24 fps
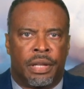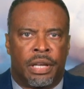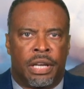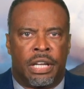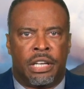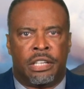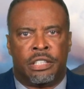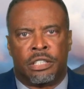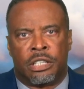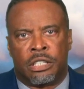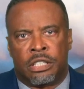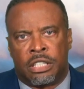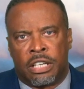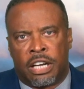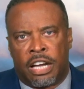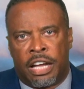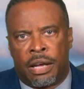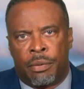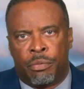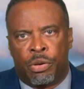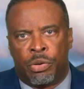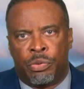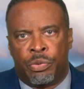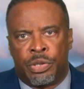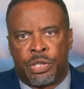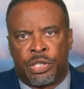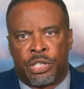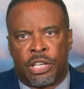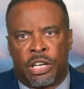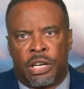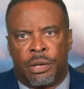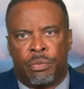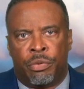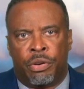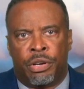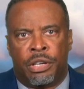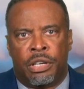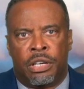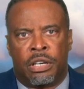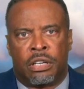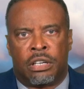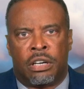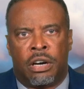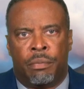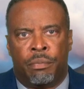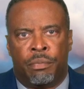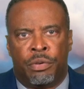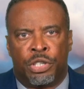It is a time when we celebrate the
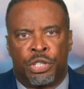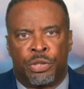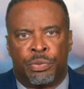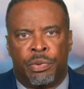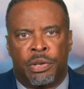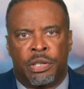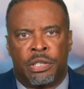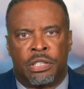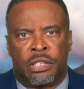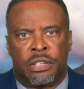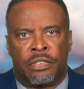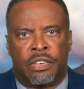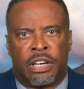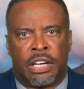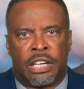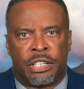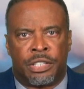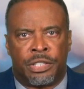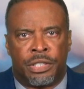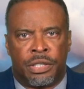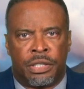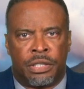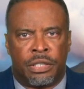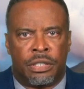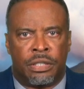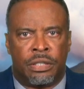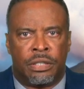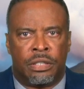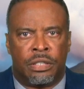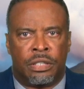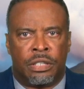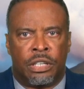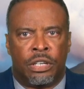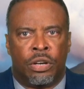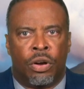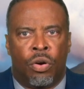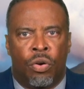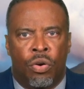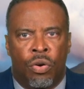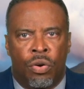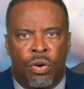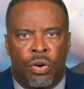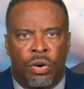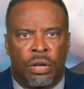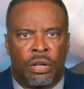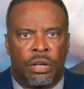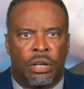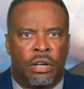accomplishments of our citizens in
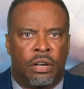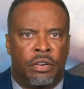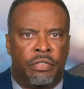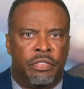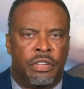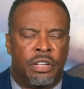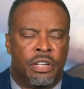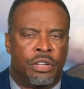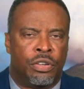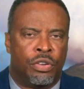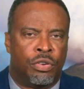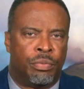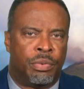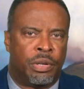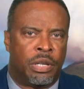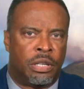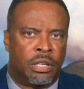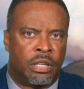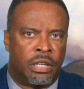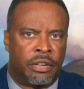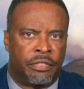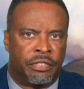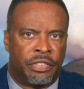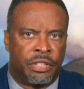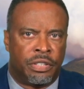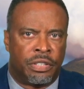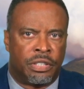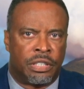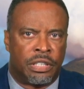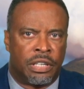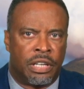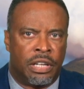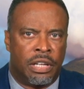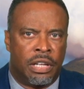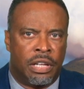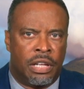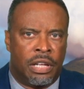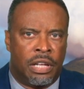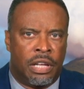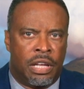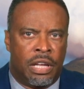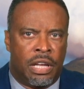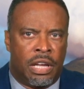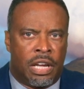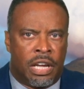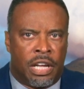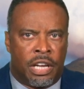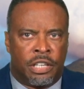all of their human endeavors.
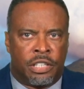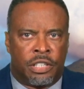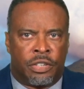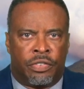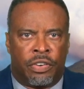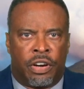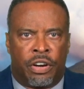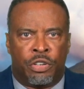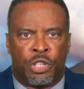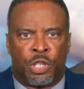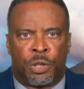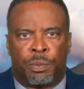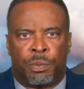It is a very